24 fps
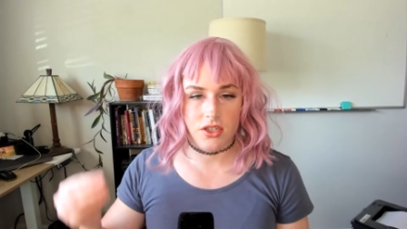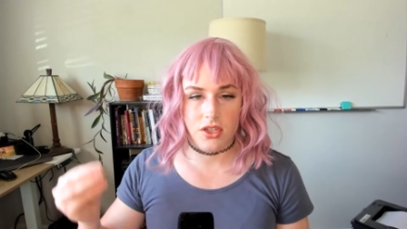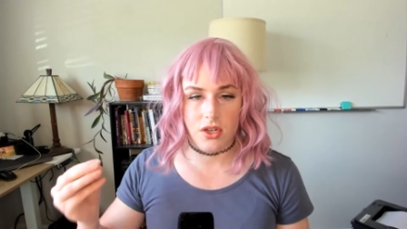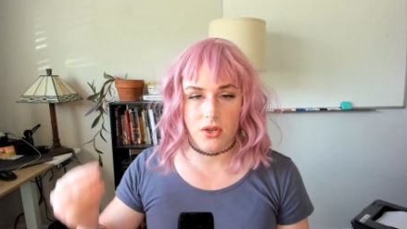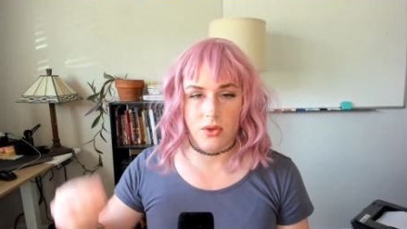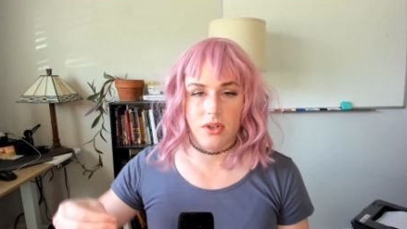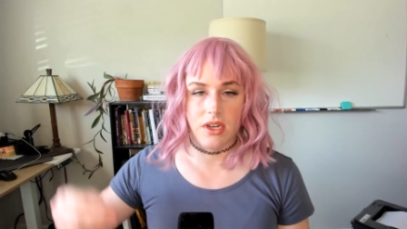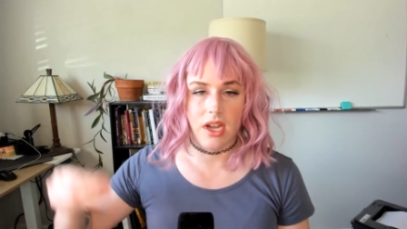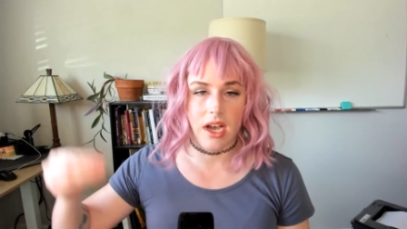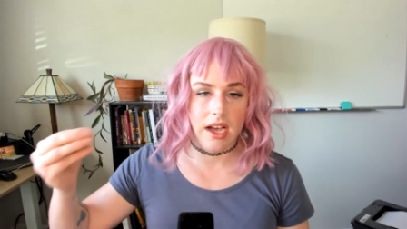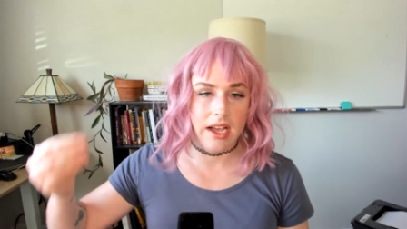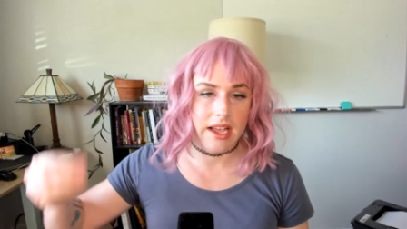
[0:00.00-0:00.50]

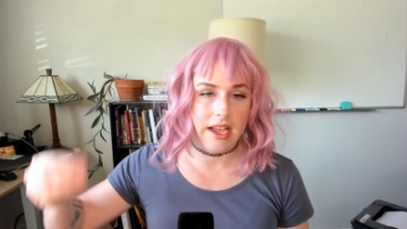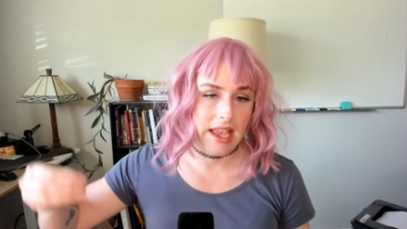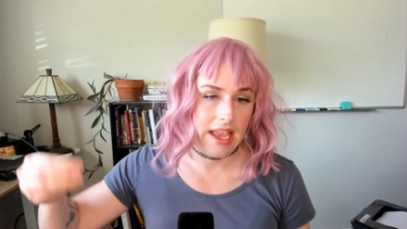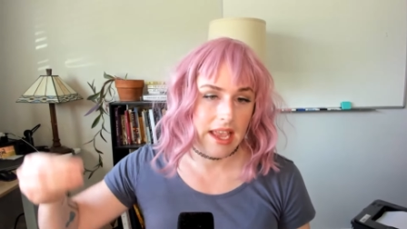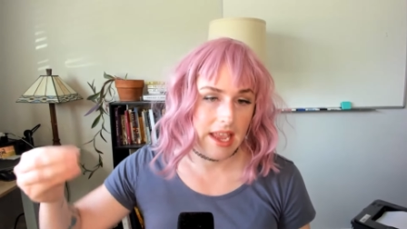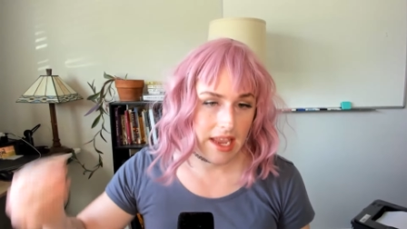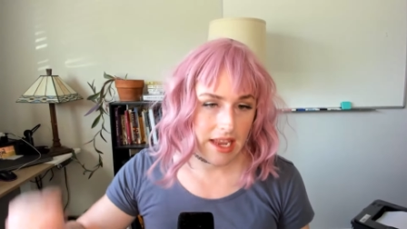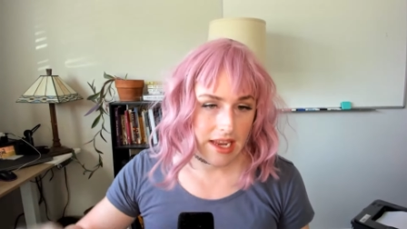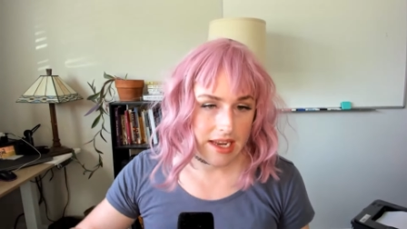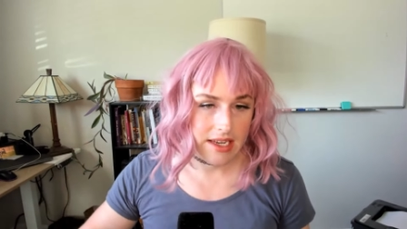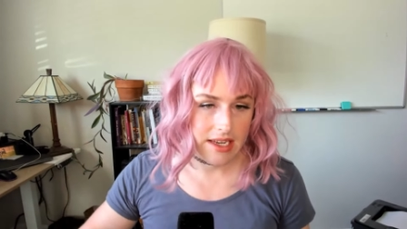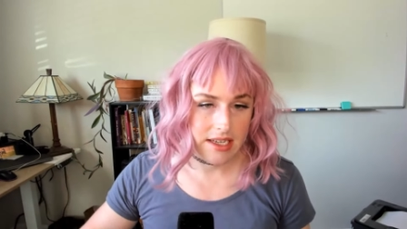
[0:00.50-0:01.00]
to not
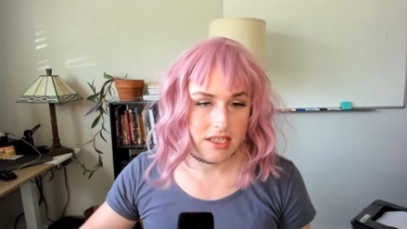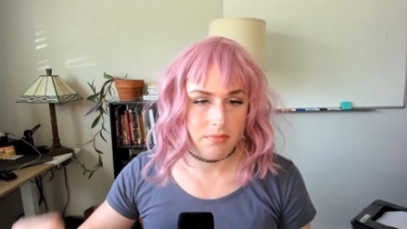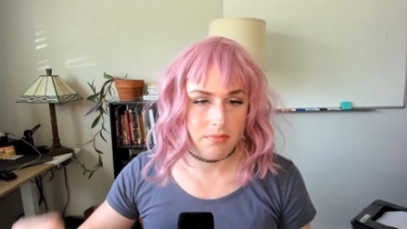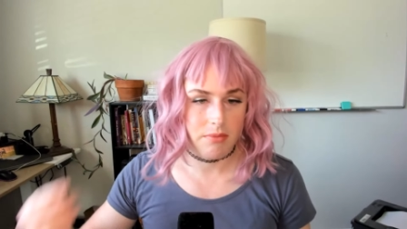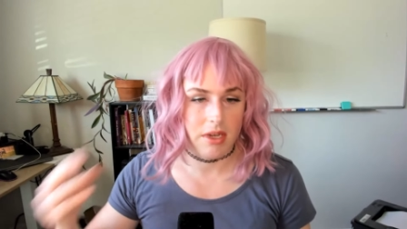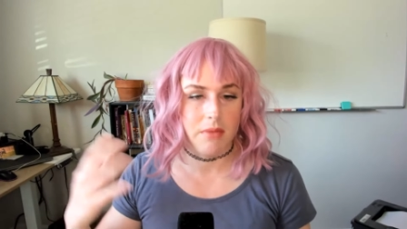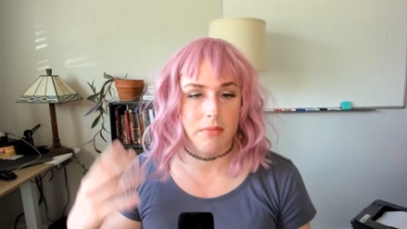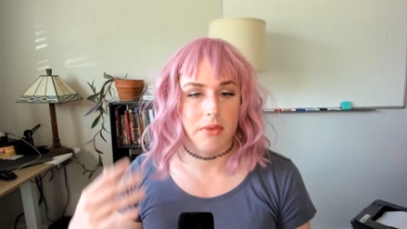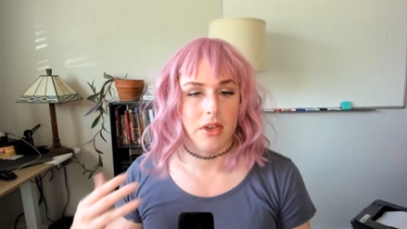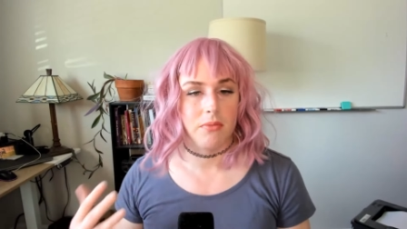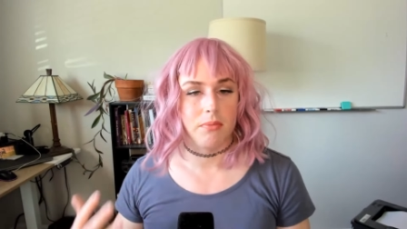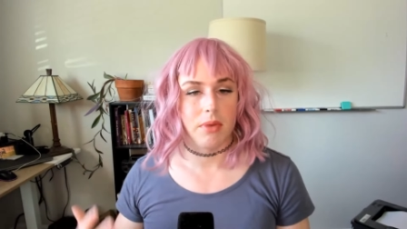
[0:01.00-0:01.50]
hate
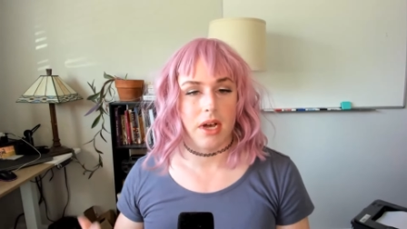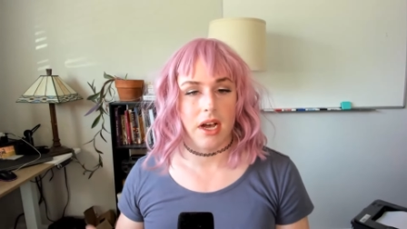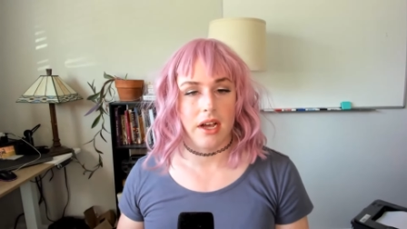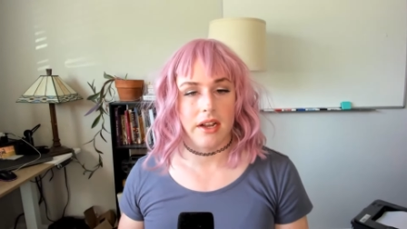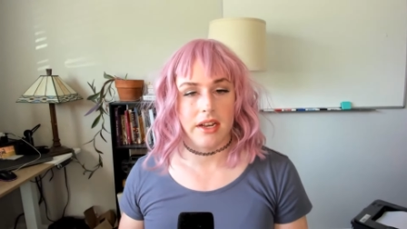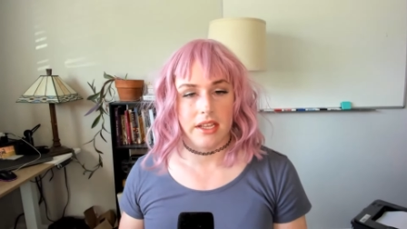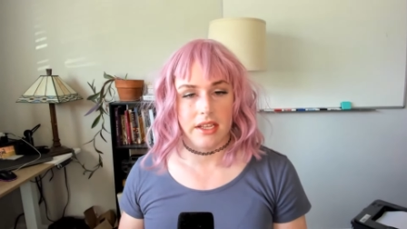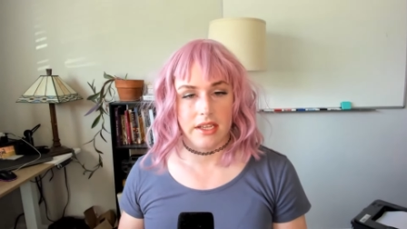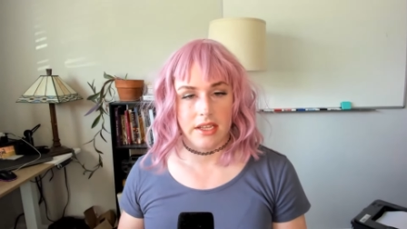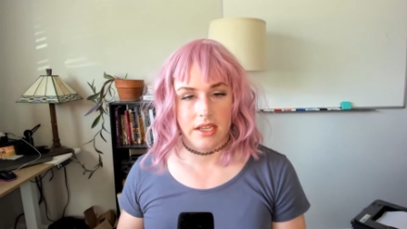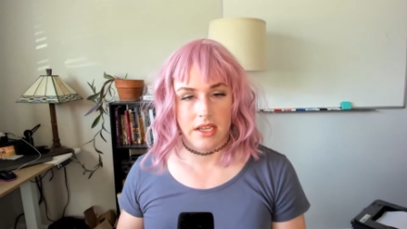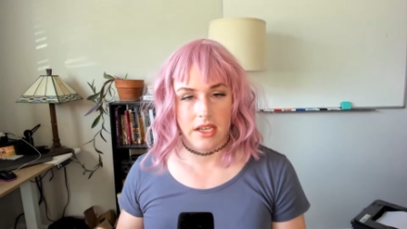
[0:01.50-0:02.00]
my male
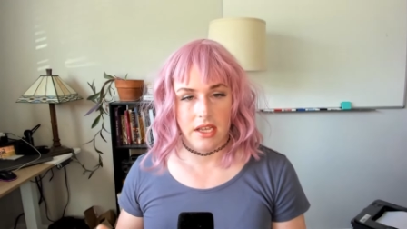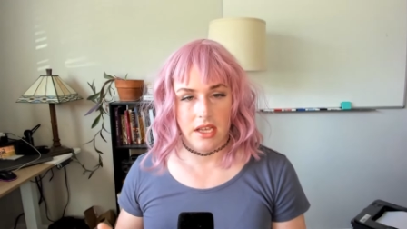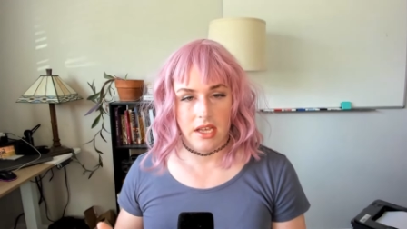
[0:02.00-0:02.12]
body,